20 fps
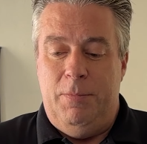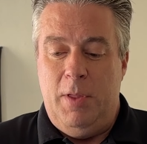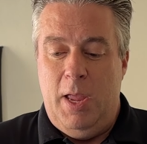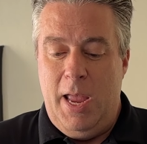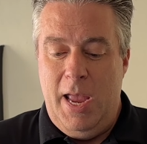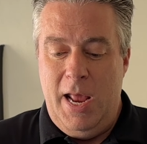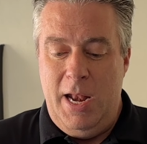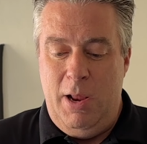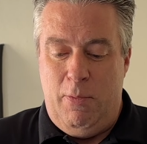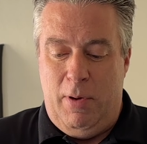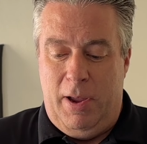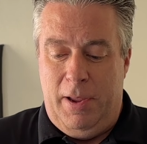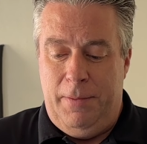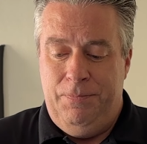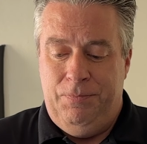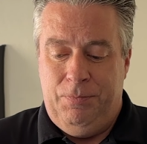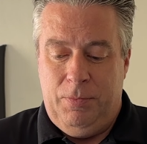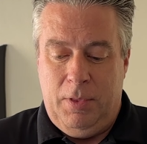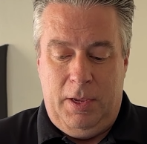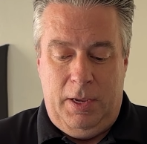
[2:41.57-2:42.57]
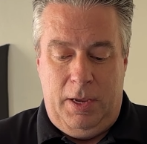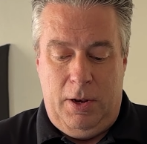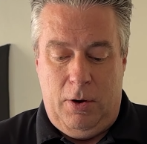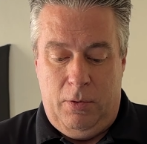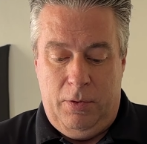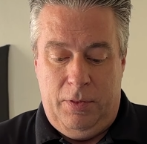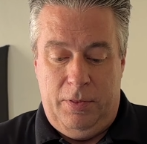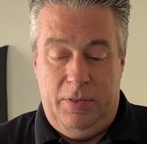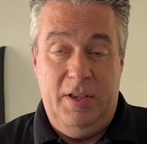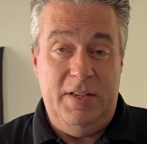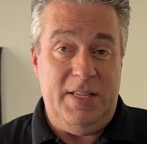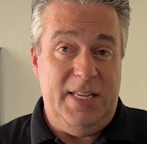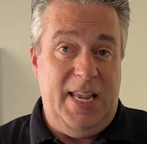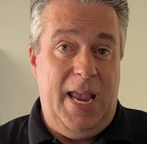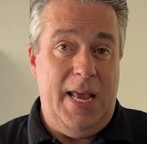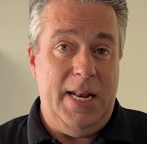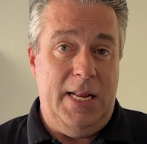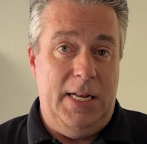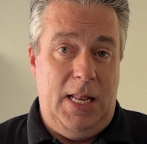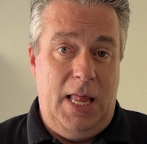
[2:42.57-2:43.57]
Anyway, this
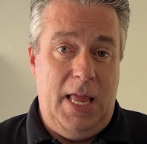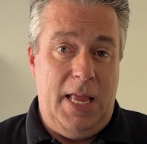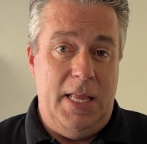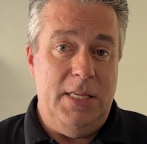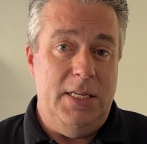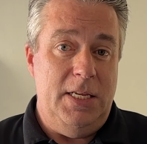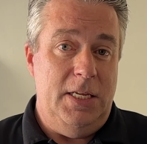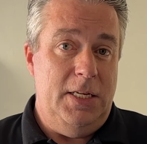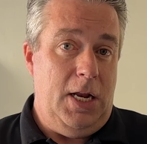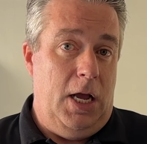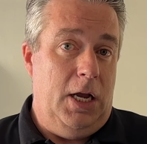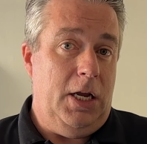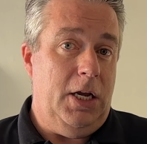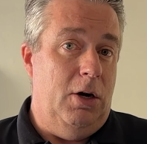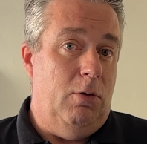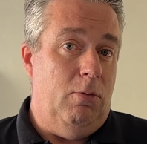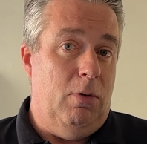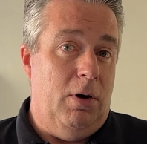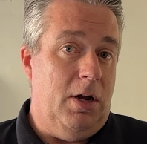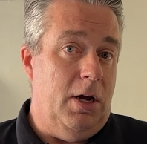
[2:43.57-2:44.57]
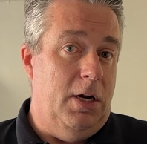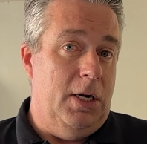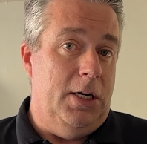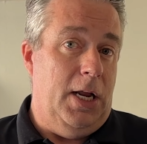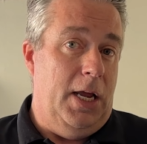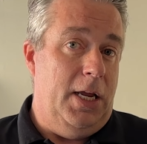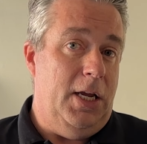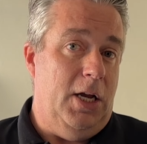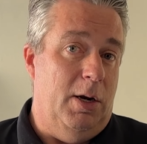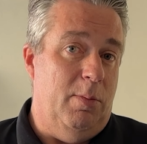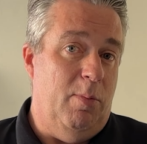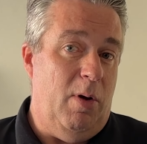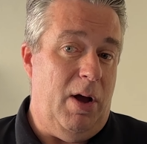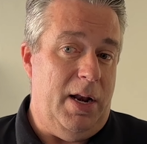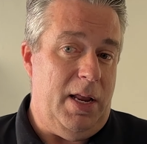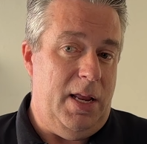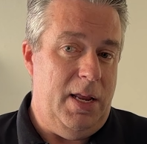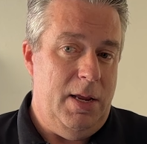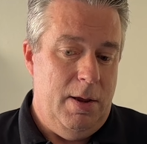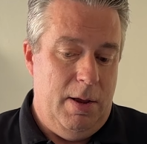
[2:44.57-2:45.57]
Canon lens is not going to work on a Nikon
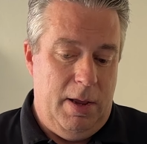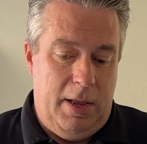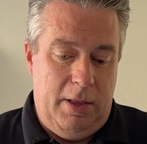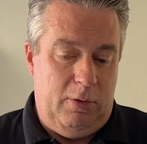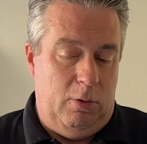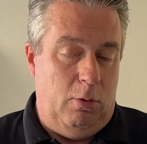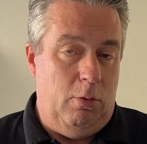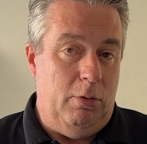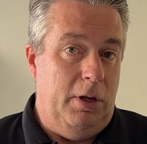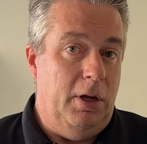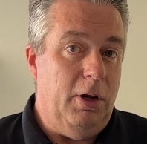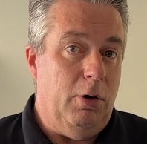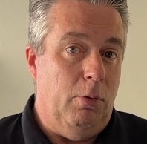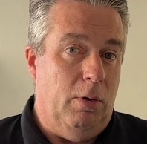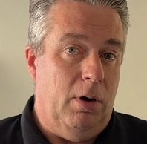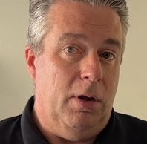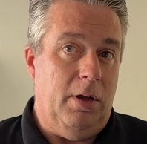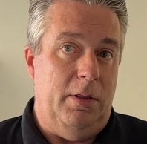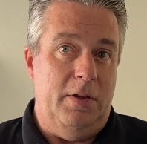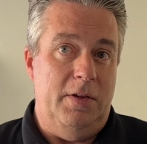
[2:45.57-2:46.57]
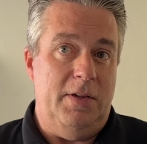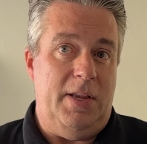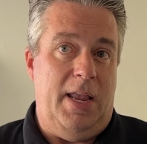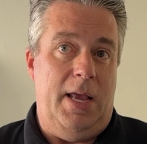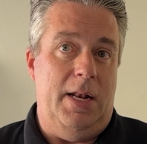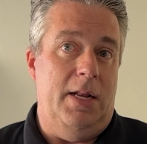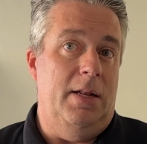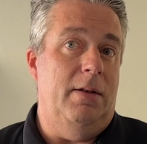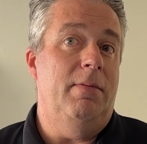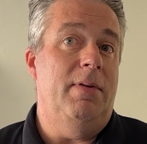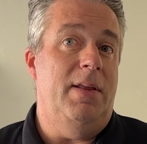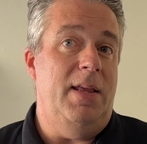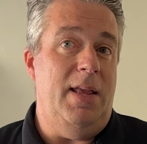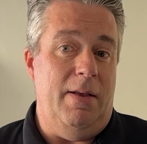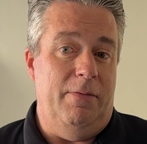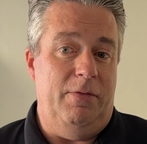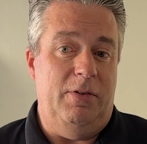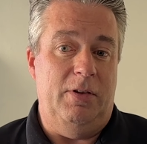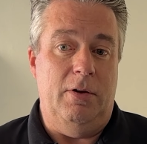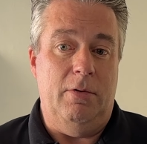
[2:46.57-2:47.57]
body. It's only going to work on this Canon
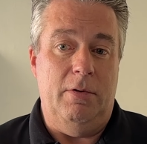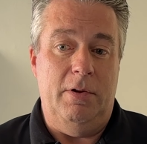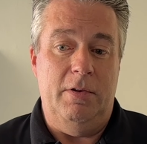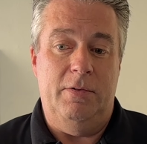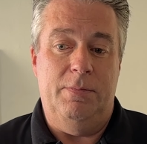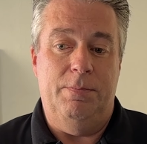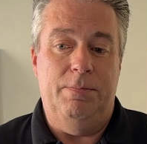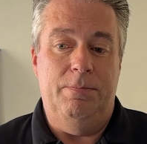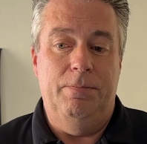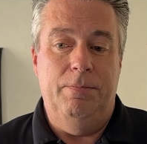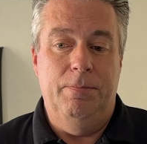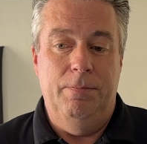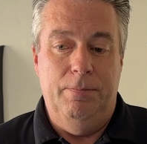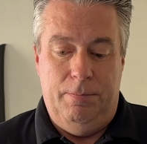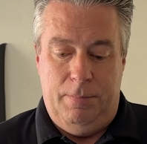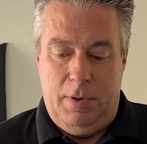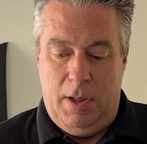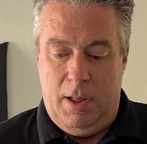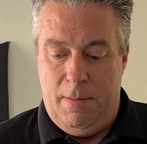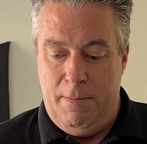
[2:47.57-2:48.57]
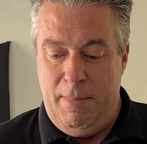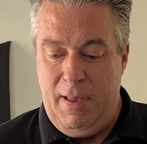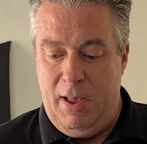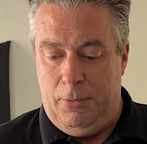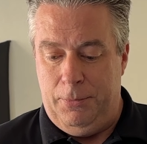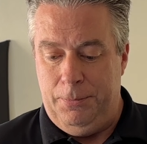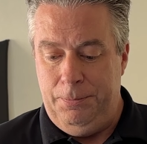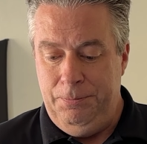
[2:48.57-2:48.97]
EF Series mount.